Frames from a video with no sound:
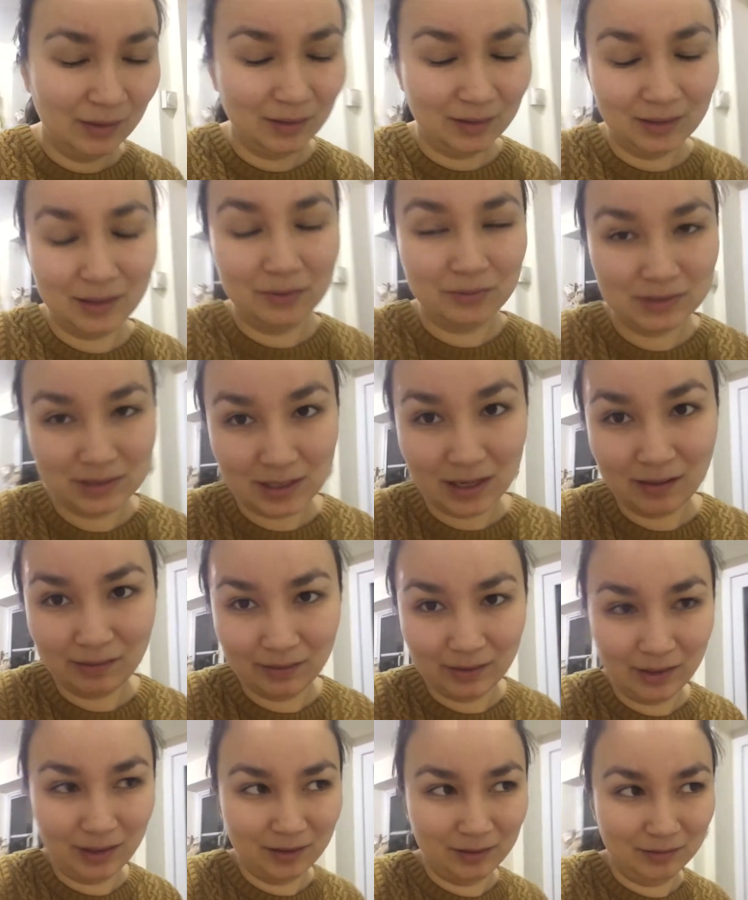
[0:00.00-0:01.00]
And I was
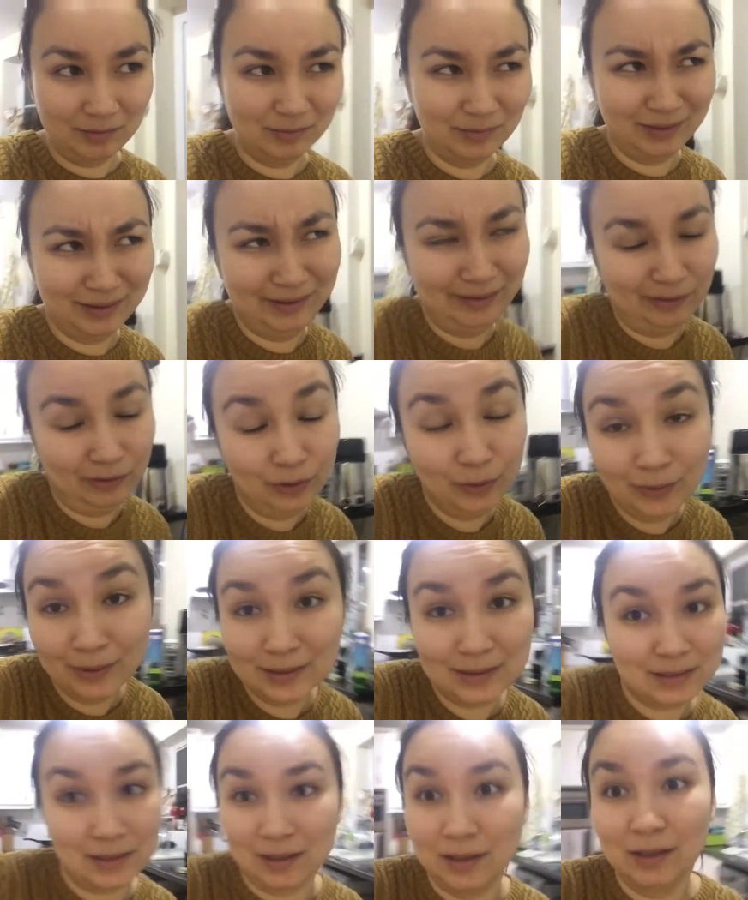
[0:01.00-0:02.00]
telling him like, who
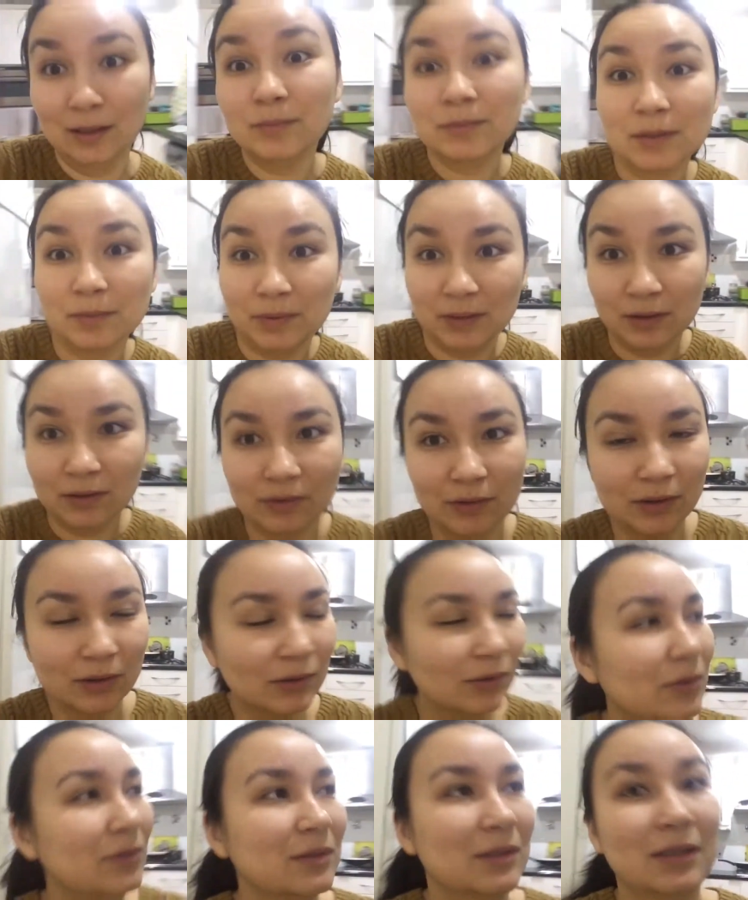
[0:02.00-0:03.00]
has time to peel
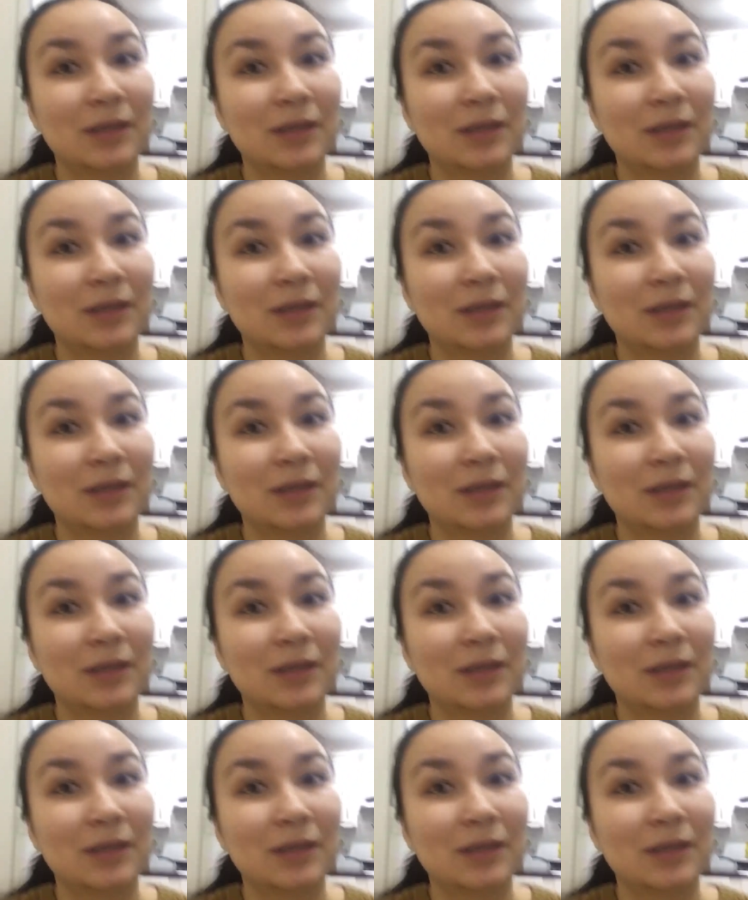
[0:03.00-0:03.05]
those?